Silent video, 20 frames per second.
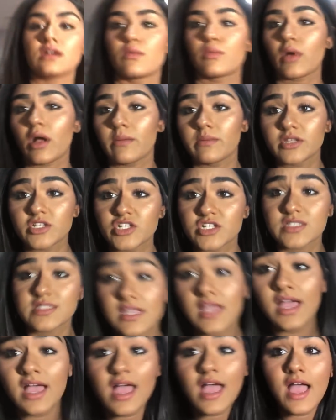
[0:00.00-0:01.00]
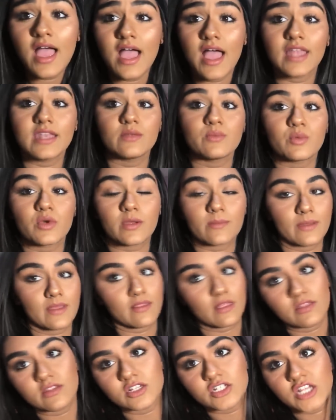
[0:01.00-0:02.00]
I'll probably just end up wearing my
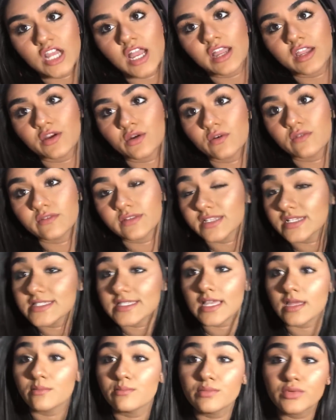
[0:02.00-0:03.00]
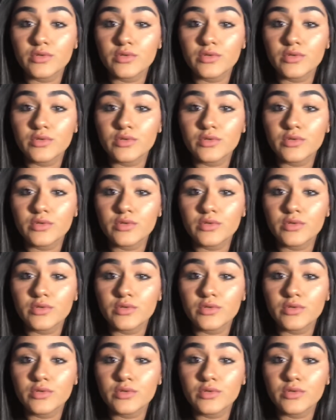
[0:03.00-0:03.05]
leather jacket over this and